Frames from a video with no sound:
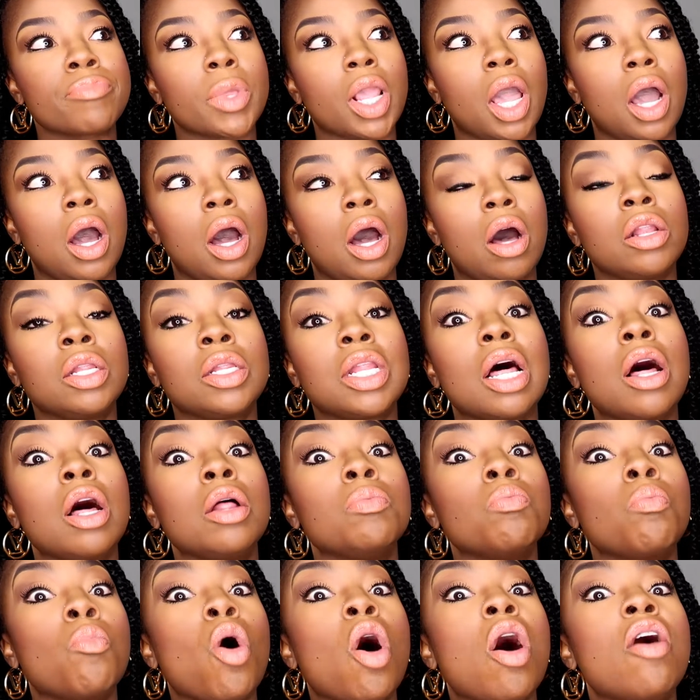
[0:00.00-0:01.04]

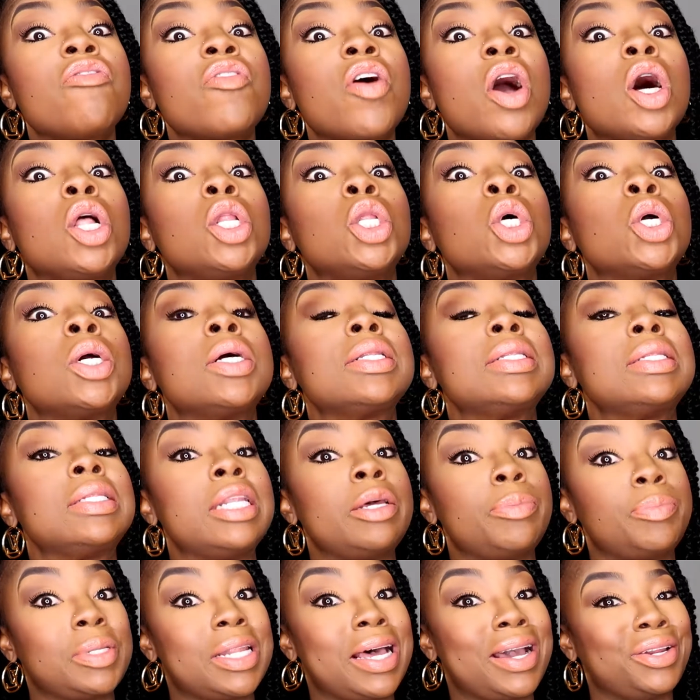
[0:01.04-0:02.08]
mauve color
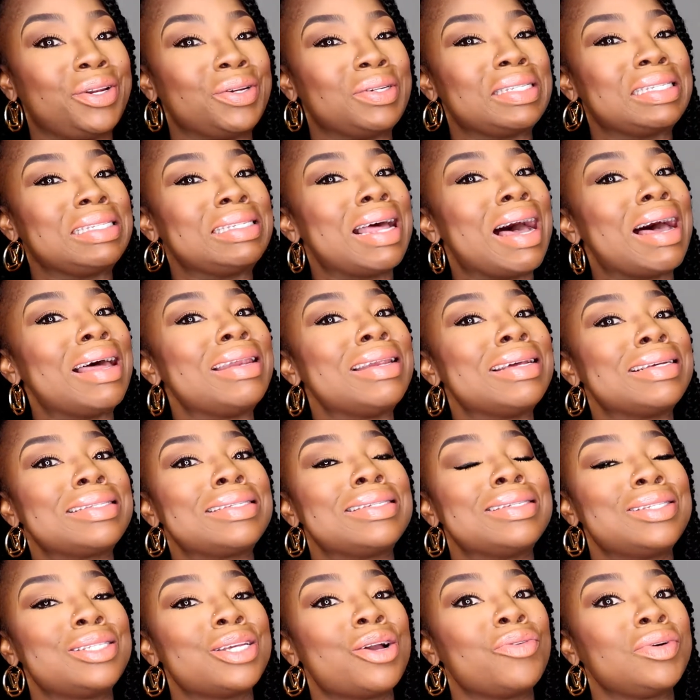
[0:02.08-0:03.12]
lip liners, not
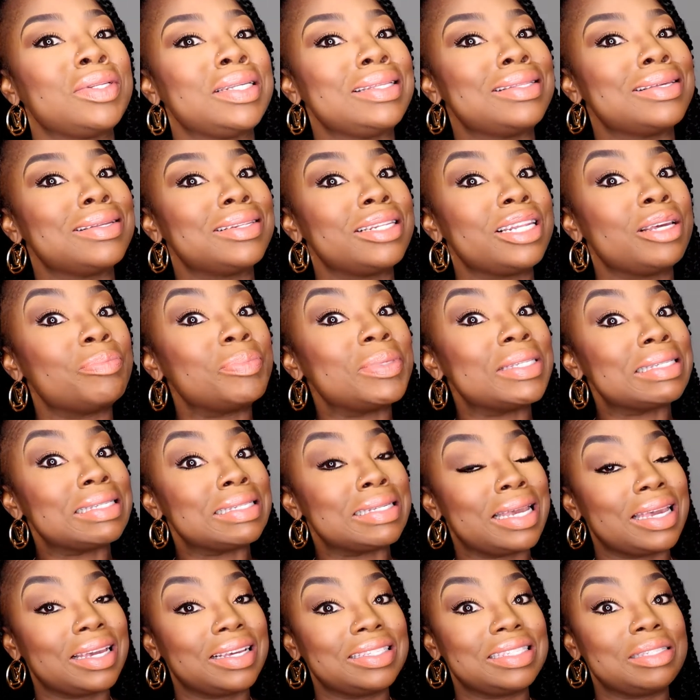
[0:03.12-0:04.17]
necessarily the
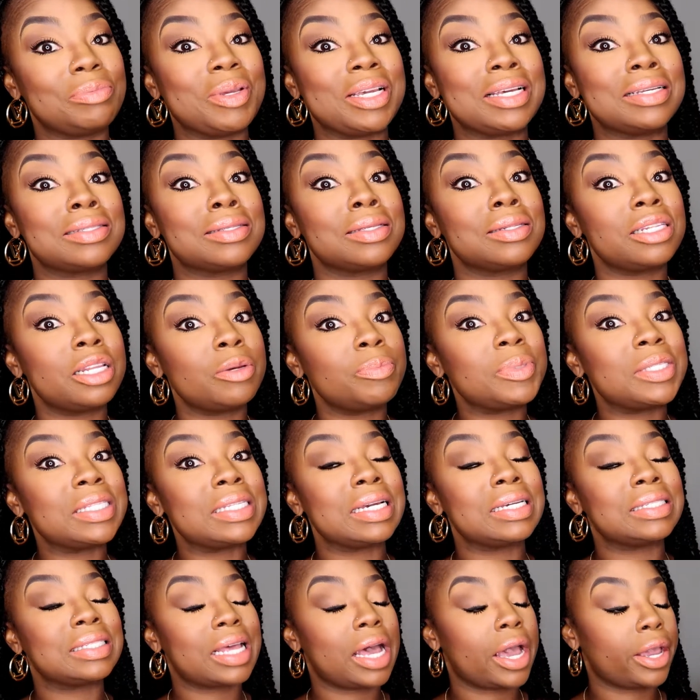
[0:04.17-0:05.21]
lipsticks, because the
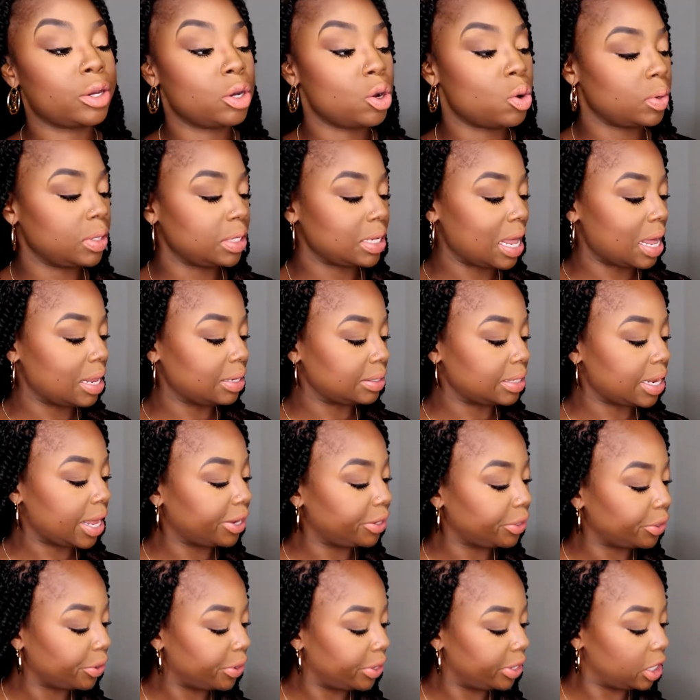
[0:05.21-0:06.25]
lipsticks I go a lot
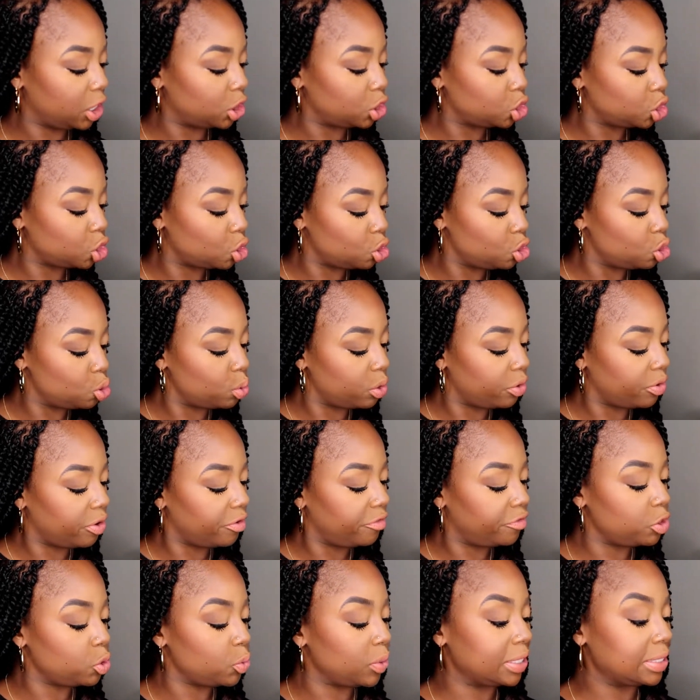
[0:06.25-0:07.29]
lighter, and I'll show you
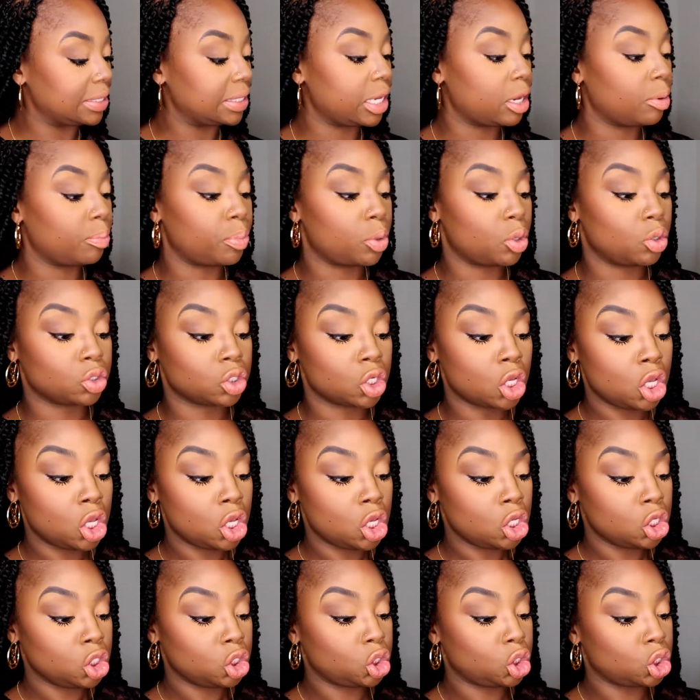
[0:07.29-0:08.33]
a few examples.
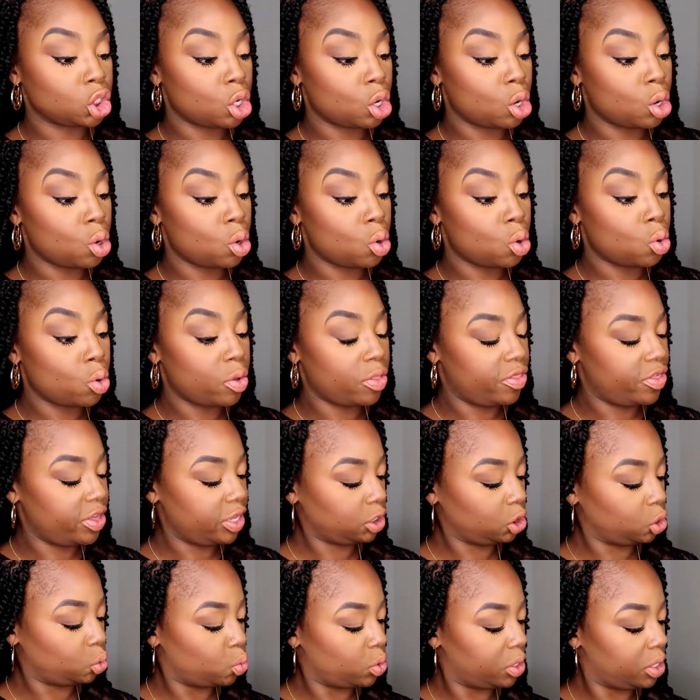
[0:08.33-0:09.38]
So
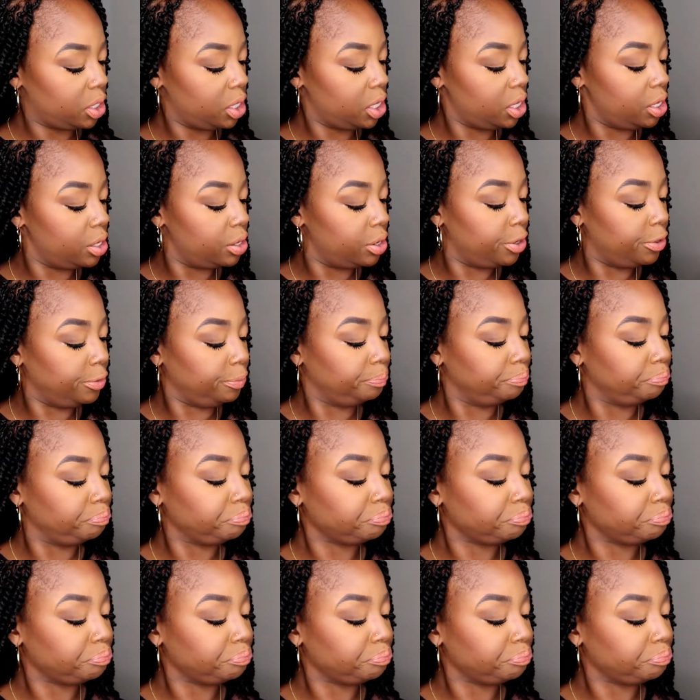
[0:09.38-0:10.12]
this one here,